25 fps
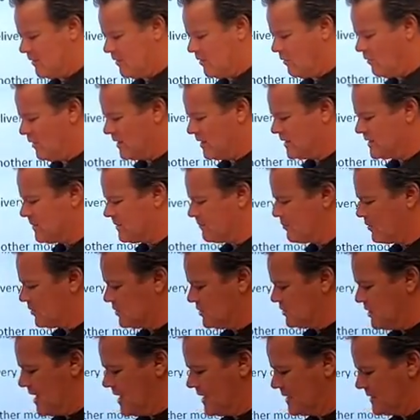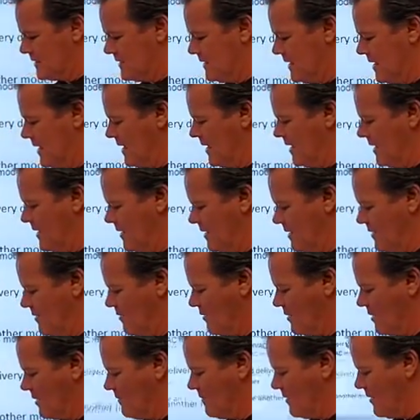What's the projected,
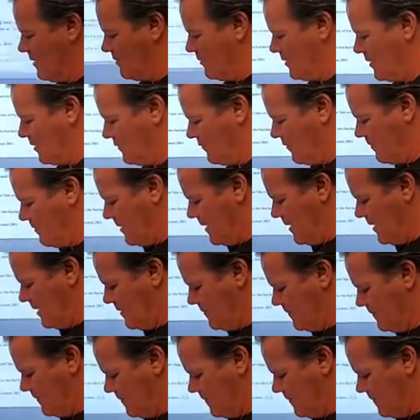oh, come on, work for me.